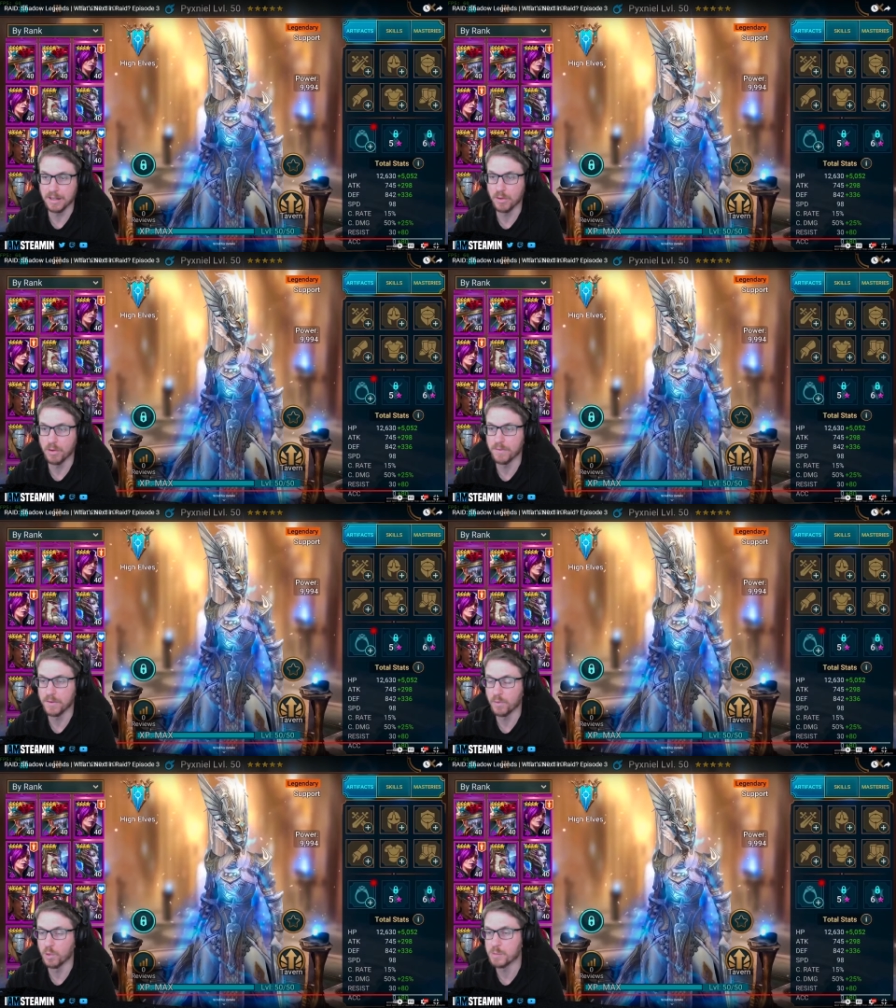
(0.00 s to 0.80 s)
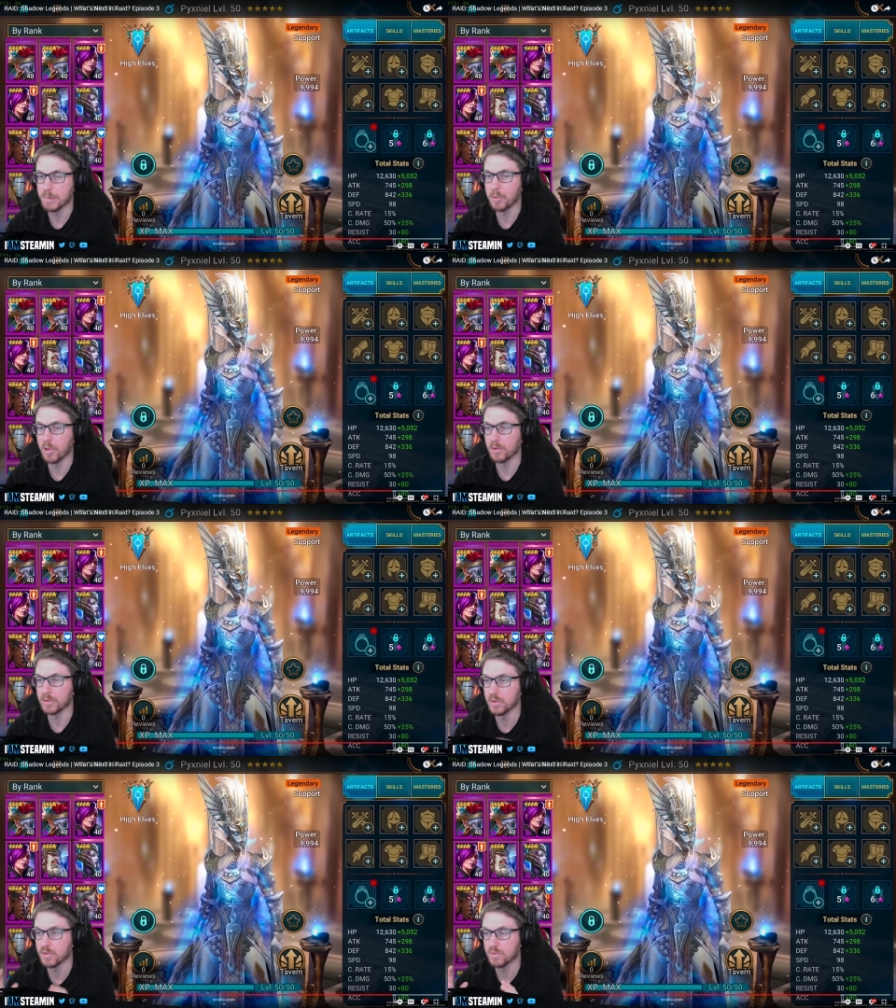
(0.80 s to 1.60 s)
You know, if you force people all
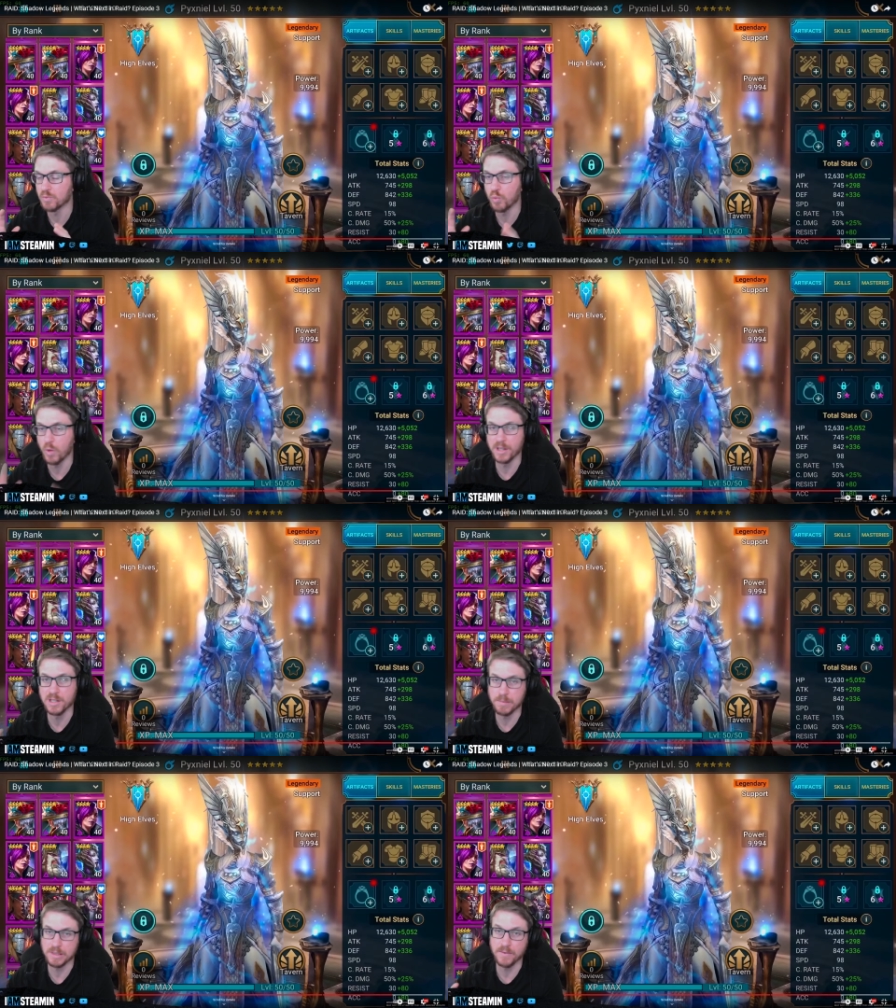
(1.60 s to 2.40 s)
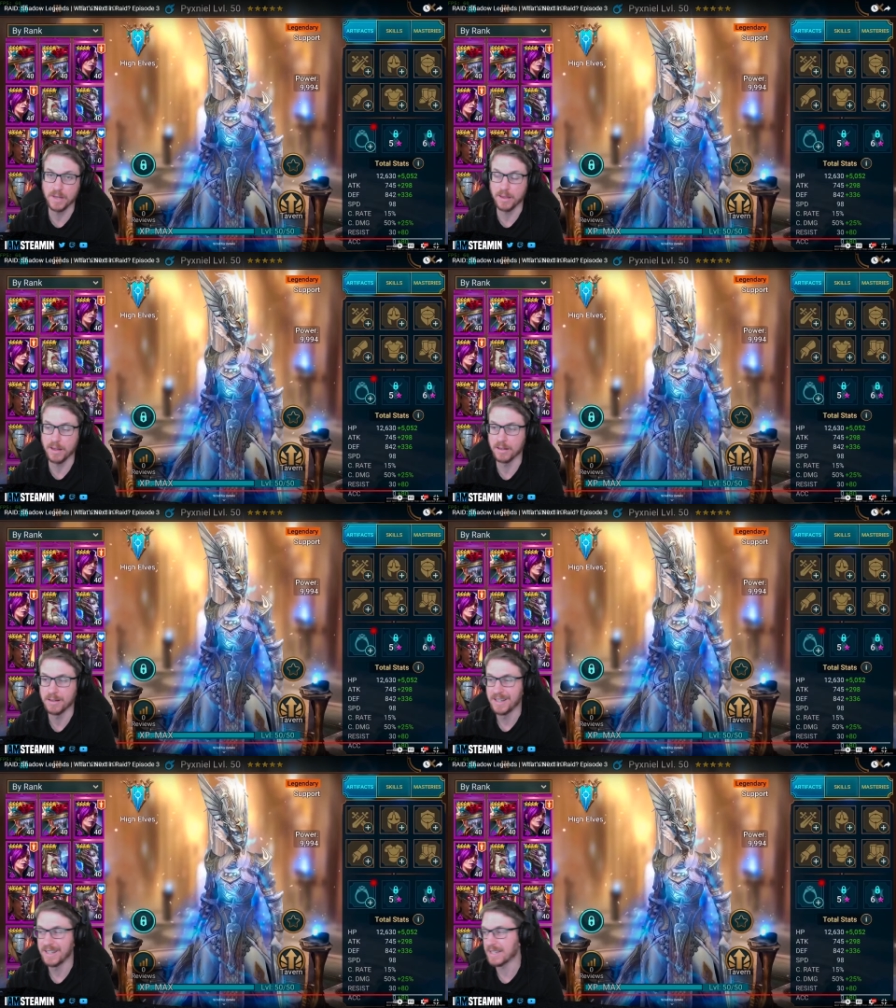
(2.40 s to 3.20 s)
to use one specific thing,
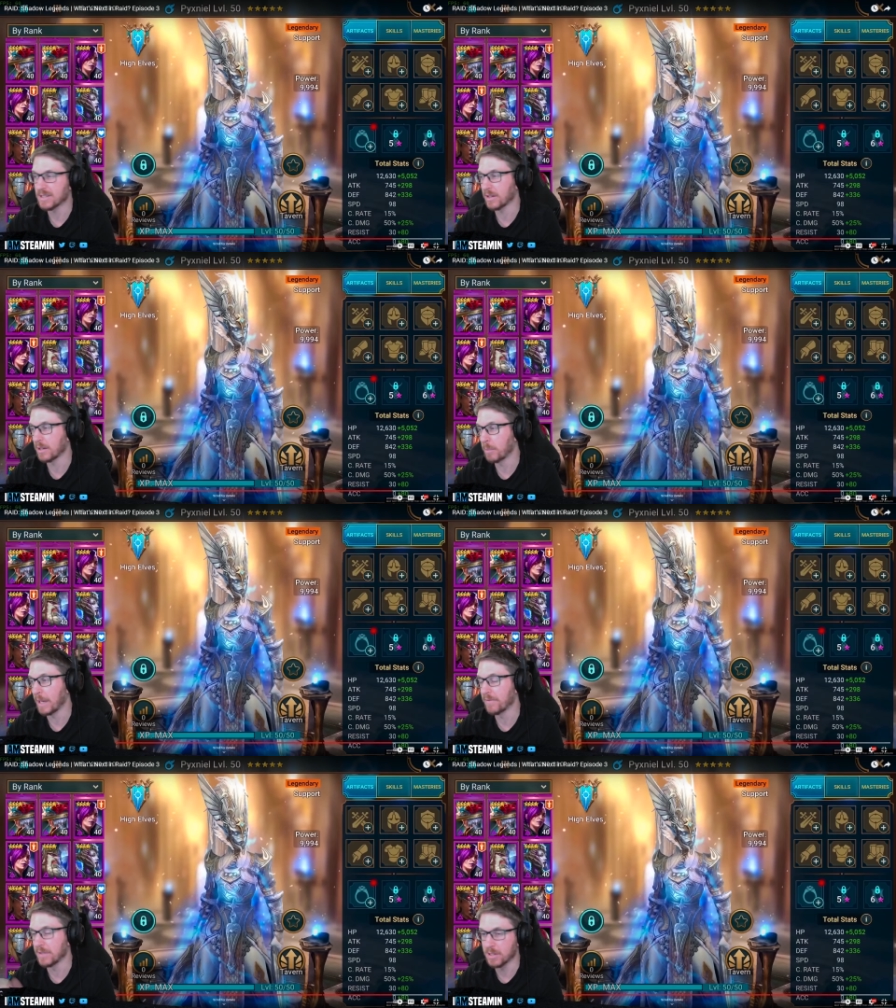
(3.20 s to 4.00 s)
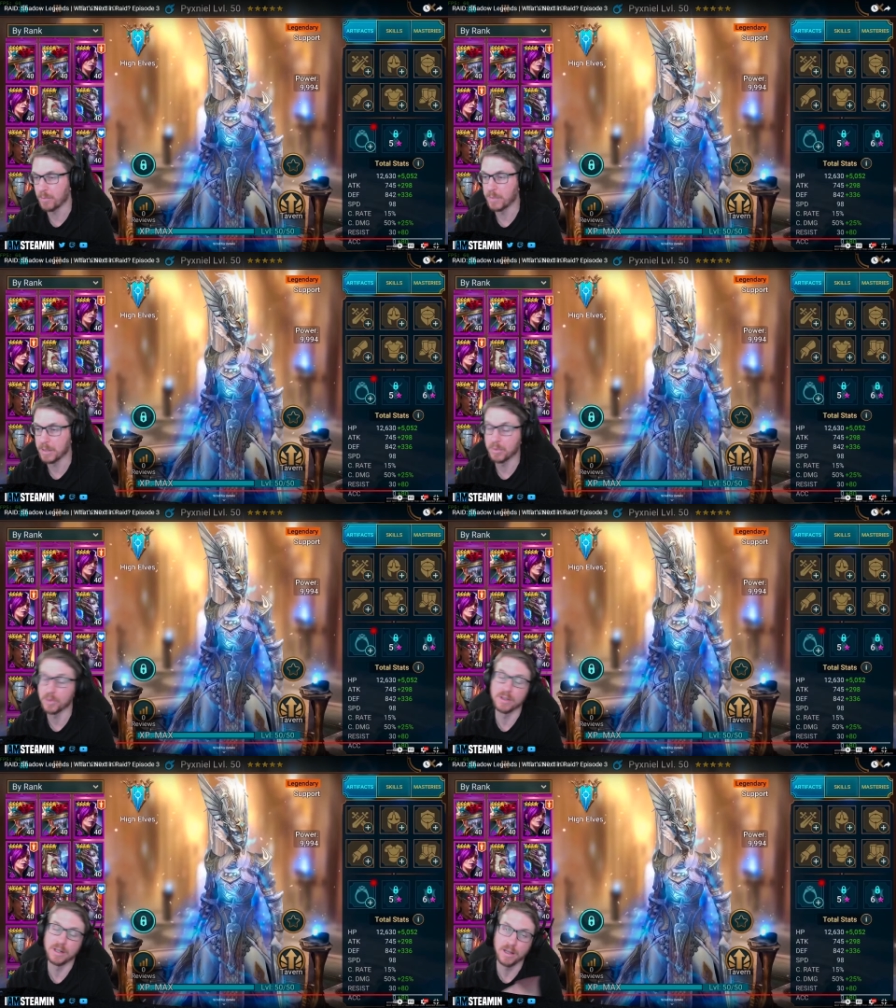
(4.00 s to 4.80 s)
that's going to benefit some
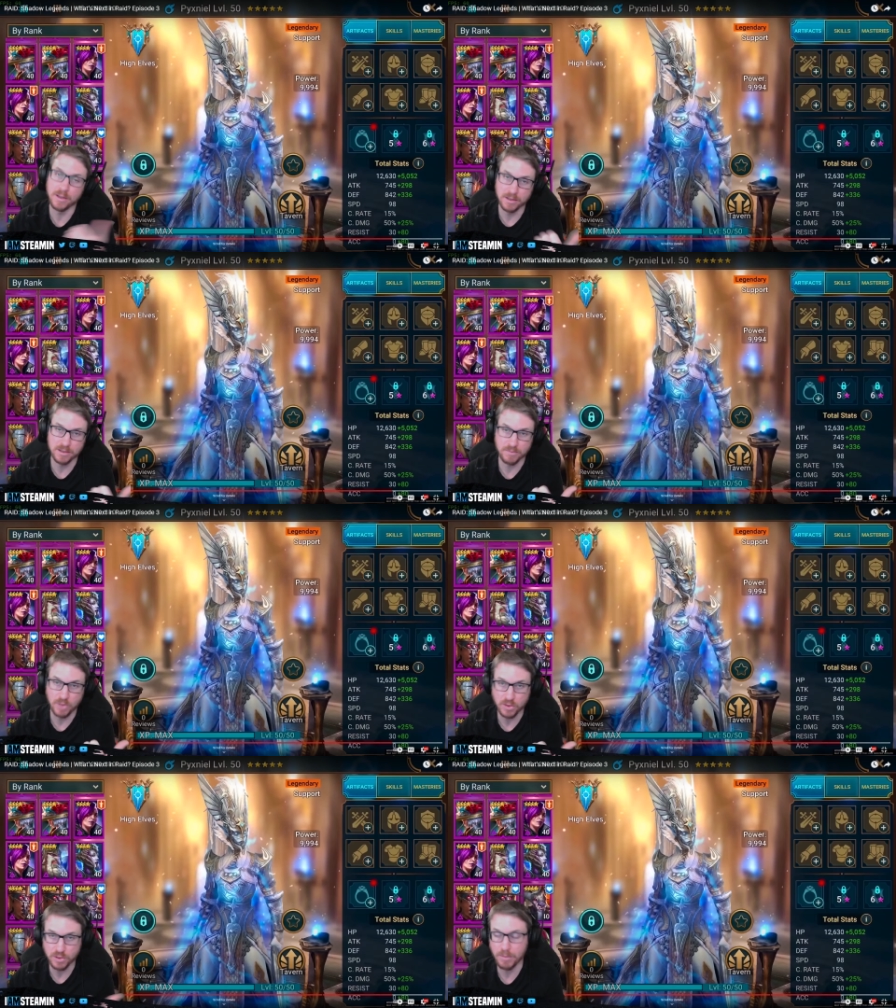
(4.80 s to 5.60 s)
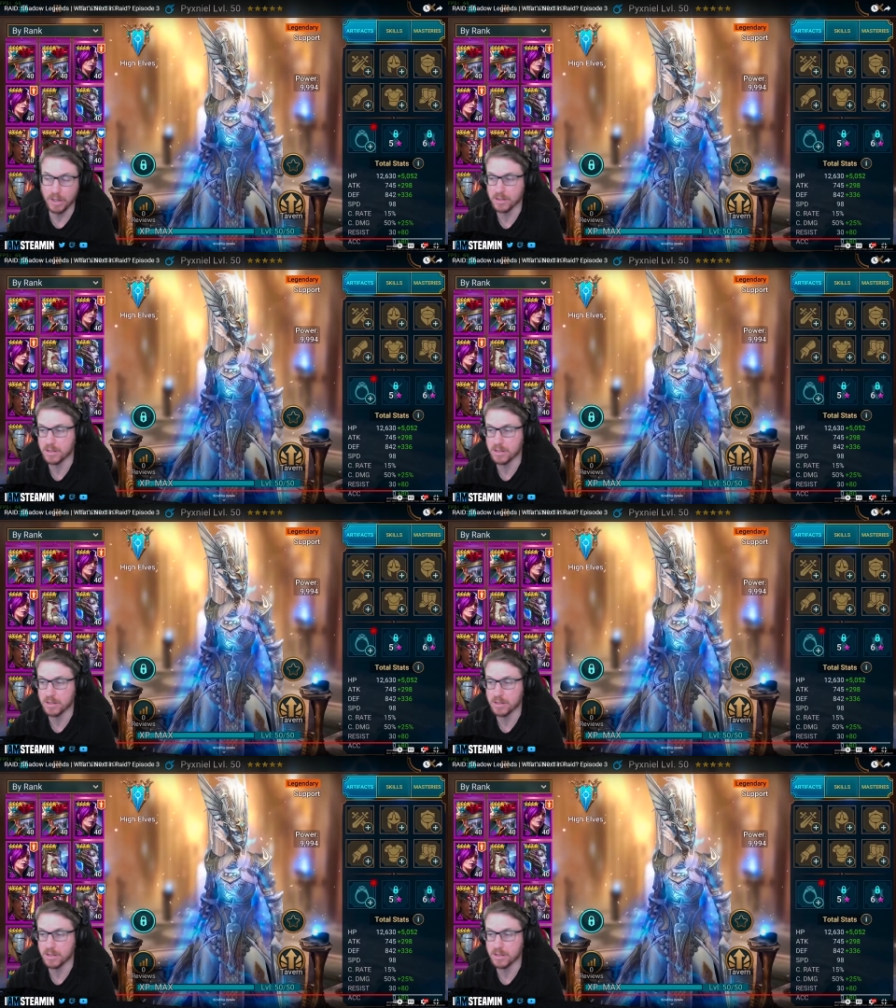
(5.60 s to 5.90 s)
people and others not so much.